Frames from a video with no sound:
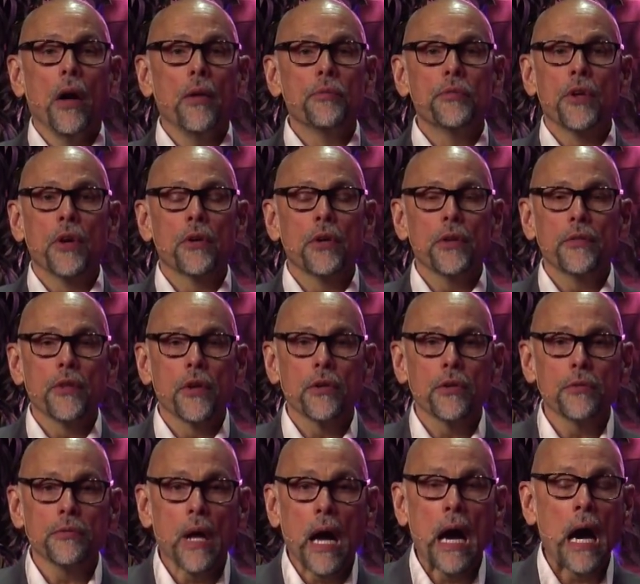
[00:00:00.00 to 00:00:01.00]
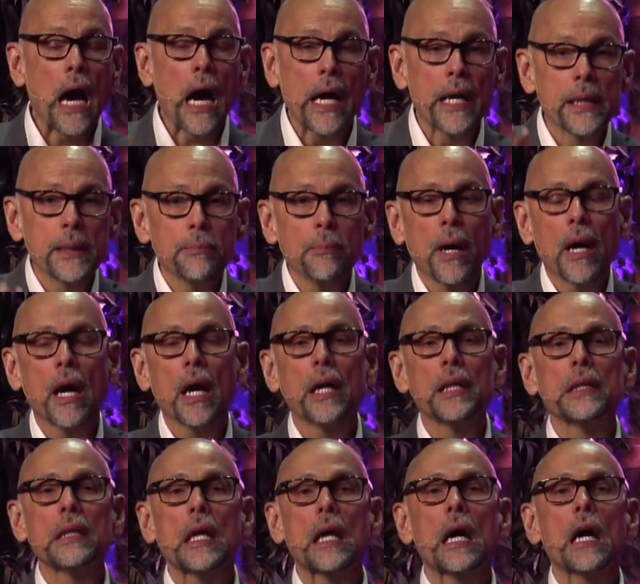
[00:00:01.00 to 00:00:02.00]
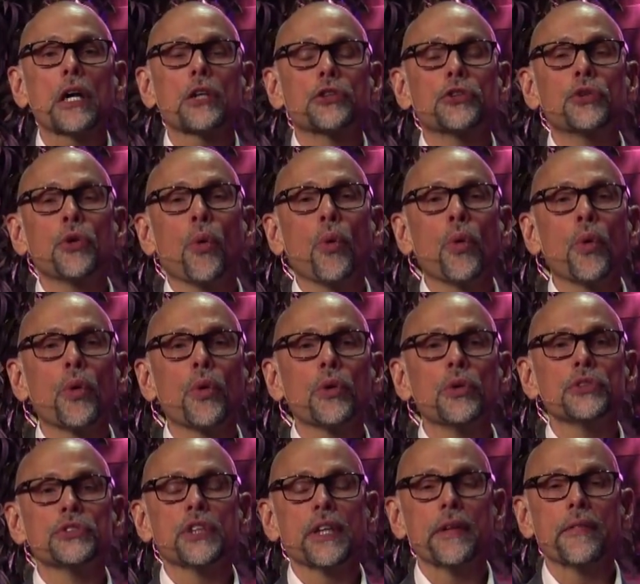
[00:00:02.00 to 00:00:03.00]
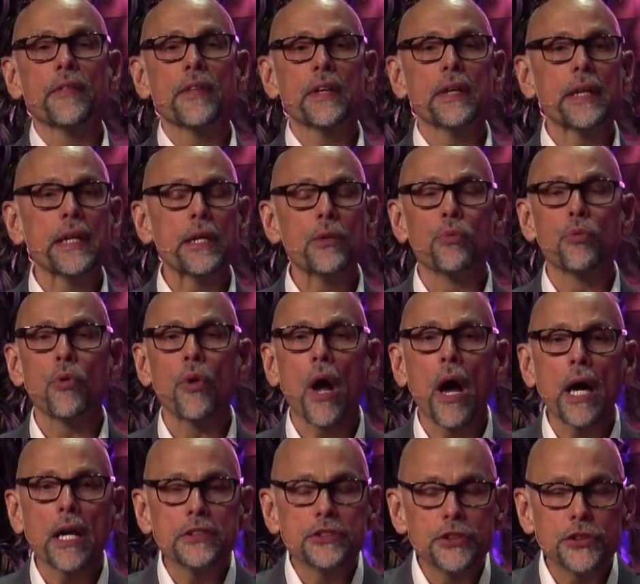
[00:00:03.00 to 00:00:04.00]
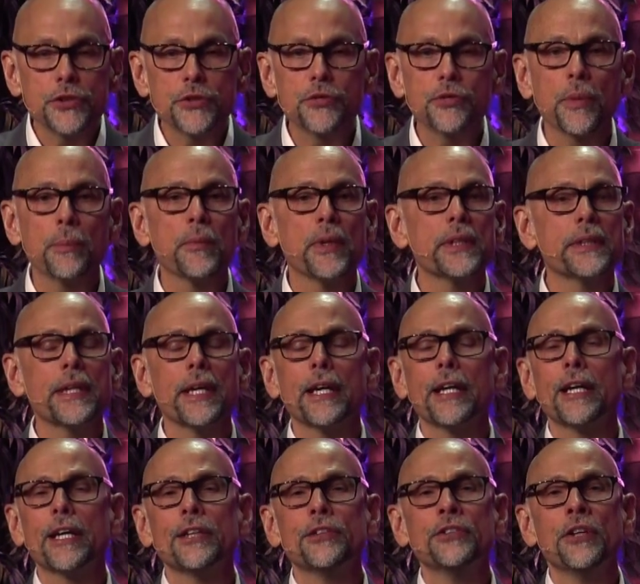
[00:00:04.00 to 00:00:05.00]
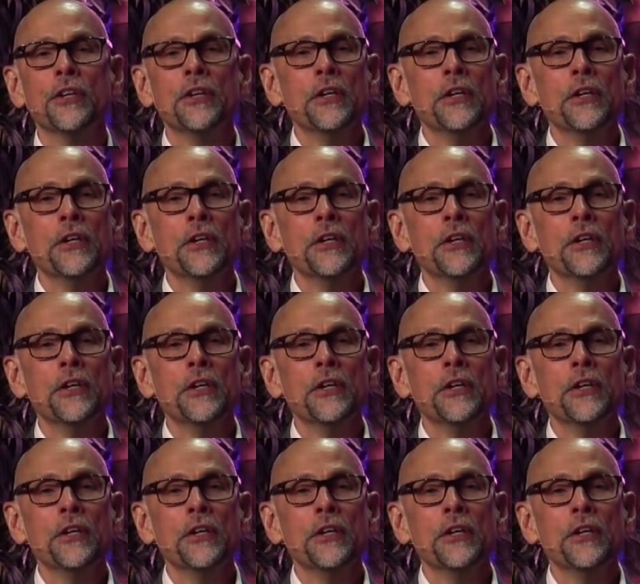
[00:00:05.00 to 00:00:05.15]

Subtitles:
They're hiding behind locked doors, and then he rises from the dead